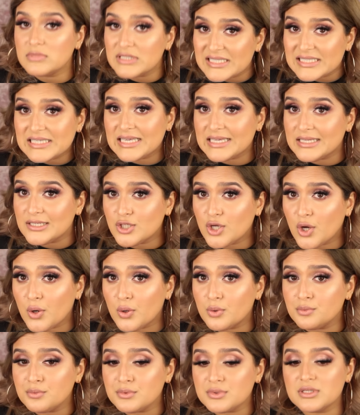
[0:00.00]
skin
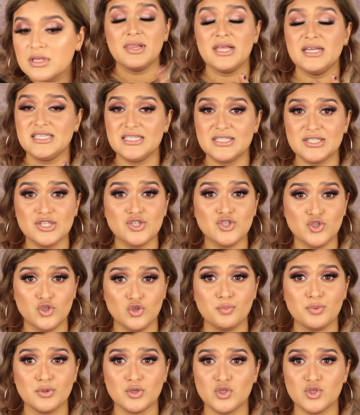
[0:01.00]
tones. Plus it's a super,